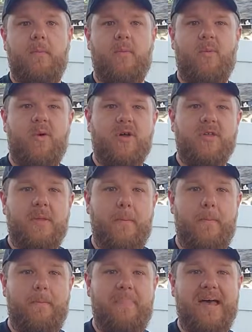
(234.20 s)
what are the
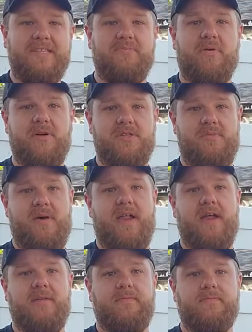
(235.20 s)
best parts about
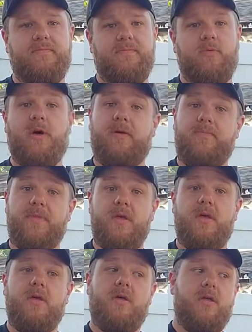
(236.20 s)
it? Well,
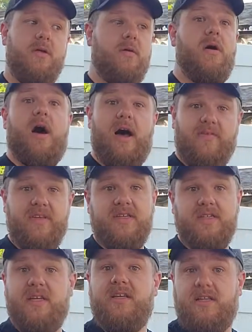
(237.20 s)

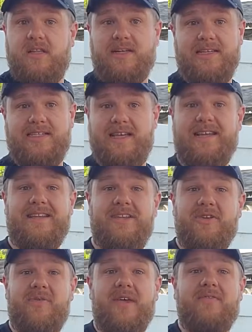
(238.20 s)
obviously, like I said,
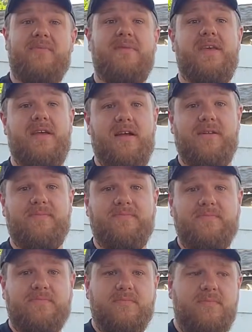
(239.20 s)
you don't have to be here.
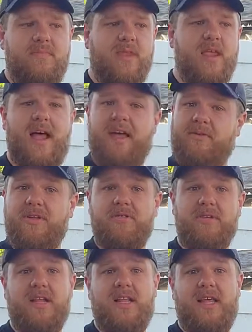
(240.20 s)
I really
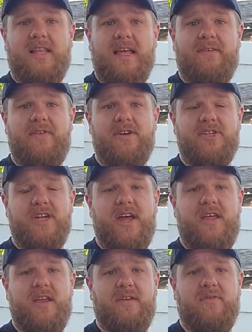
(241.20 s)
like that
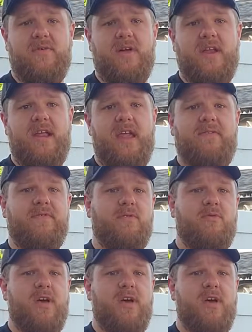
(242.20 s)
functionality for it. If and